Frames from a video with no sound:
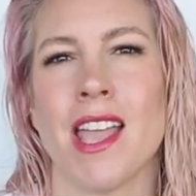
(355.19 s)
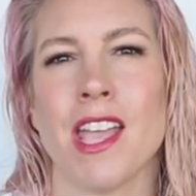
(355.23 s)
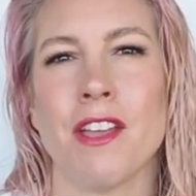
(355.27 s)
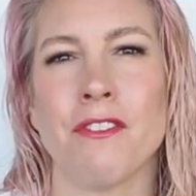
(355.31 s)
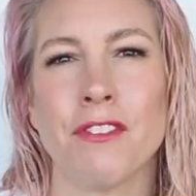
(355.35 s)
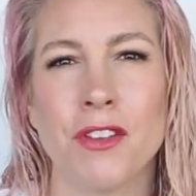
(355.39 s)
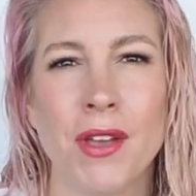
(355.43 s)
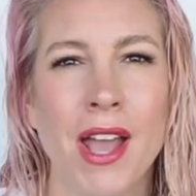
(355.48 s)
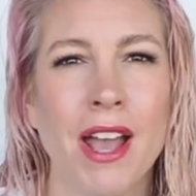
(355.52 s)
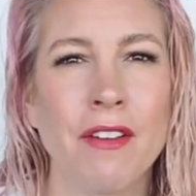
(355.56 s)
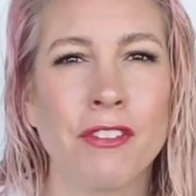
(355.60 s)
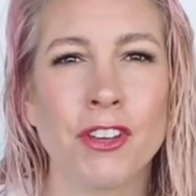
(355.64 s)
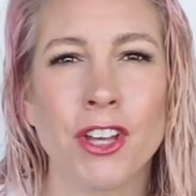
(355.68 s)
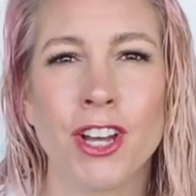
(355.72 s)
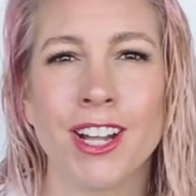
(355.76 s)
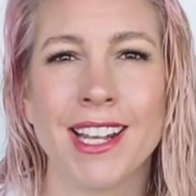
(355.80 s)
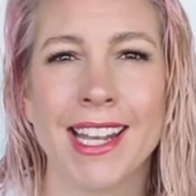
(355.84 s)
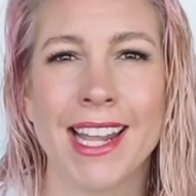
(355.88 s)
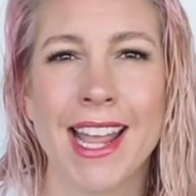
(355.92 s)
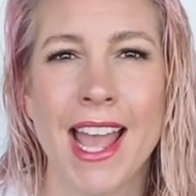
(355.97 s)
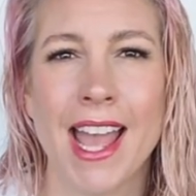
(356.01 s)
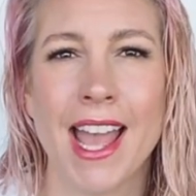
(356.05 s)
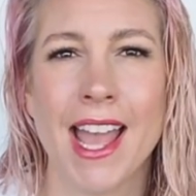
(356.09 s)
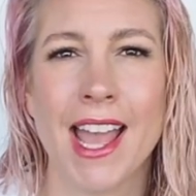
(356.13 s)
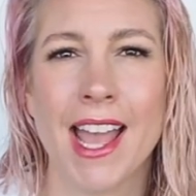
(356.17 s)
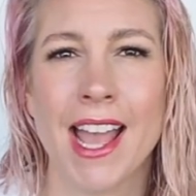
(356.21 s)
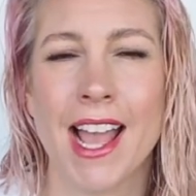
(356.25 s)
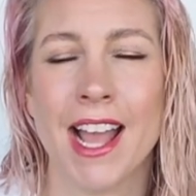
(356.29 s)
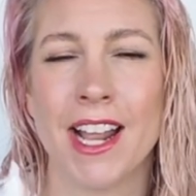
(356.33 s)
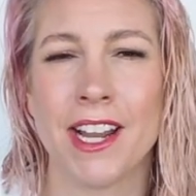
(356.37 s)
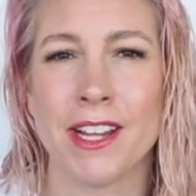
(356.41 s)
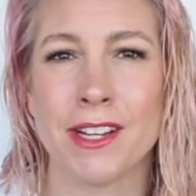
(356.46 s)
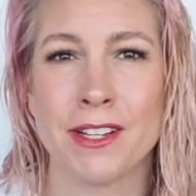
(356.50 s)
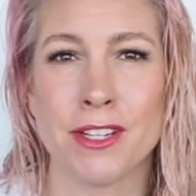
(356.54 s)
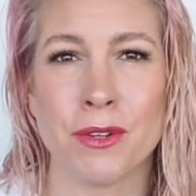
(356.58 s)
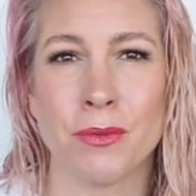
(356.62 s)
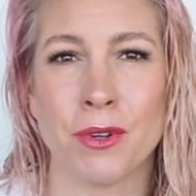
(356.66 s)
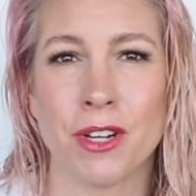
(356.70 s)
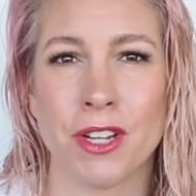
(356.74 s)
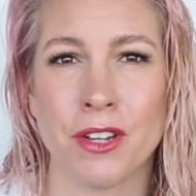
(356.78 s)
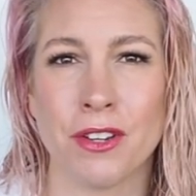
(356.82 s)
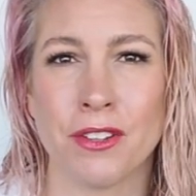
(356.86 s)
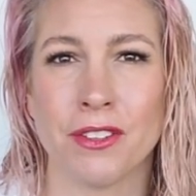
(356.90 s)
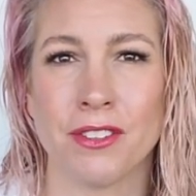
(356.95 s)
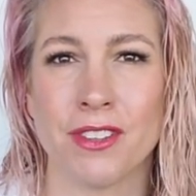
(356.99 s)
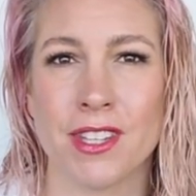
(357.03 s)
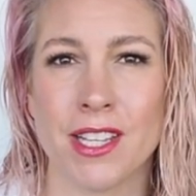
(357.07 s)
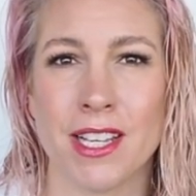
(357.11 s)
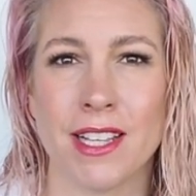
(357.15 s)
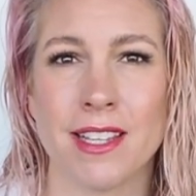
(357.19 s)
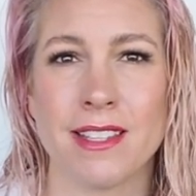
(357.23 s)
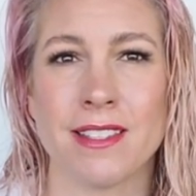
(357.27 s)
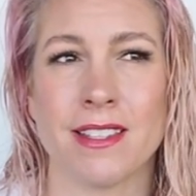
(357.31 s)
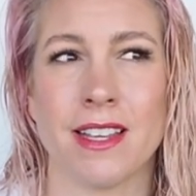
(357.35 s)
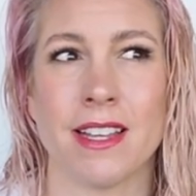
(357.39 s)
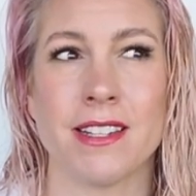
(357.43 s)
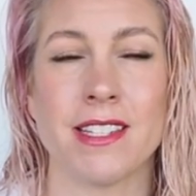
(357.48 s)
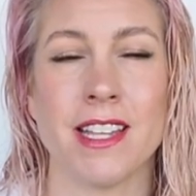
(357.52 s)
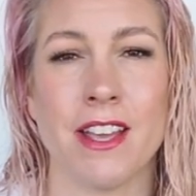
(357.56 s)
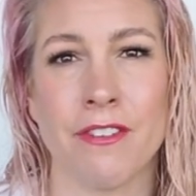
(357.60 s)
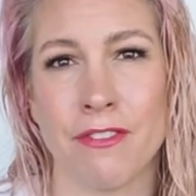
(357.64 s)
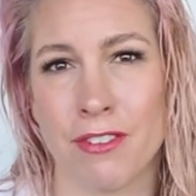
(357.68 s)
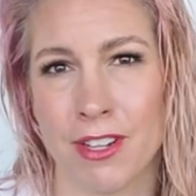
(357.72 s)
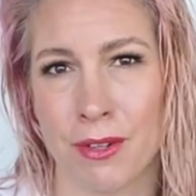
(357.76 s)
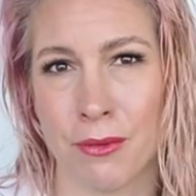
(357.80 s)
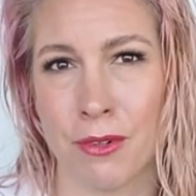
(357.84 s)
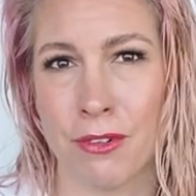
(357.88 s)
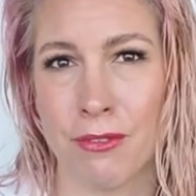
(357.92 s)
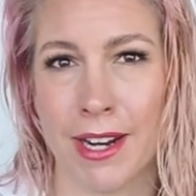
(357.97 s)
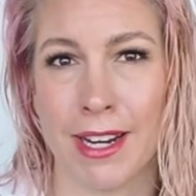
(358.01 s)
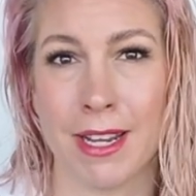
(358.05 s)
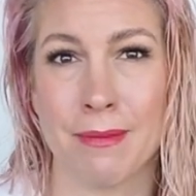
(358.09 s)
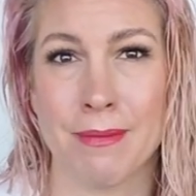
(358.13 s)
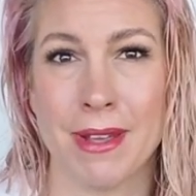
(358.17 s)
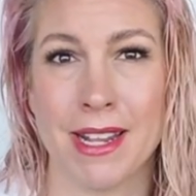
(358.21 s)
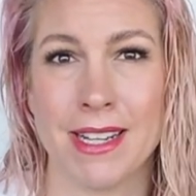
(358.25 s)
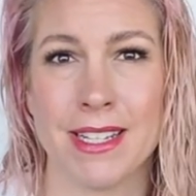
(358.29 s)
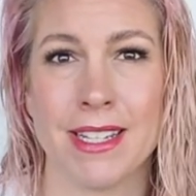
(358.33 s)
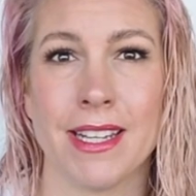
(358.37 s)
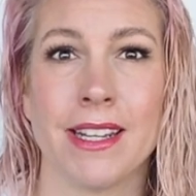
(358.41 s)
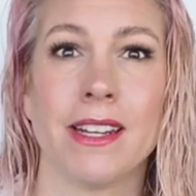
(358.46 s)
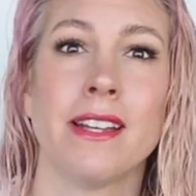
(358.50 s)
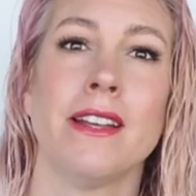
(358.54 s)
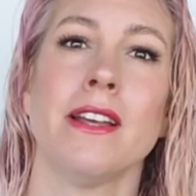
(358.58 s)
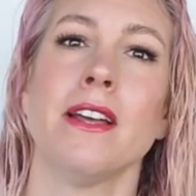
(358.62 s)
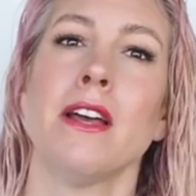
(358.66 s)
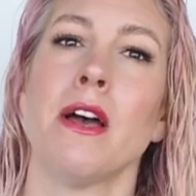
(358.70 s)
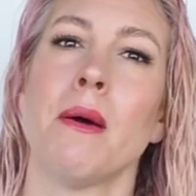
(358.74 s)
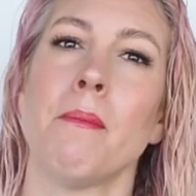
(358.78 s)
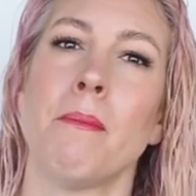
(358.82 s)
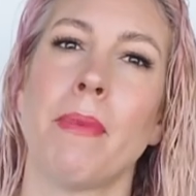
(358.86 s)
If you have curly hair and you want to use this, I definitely would recommend it.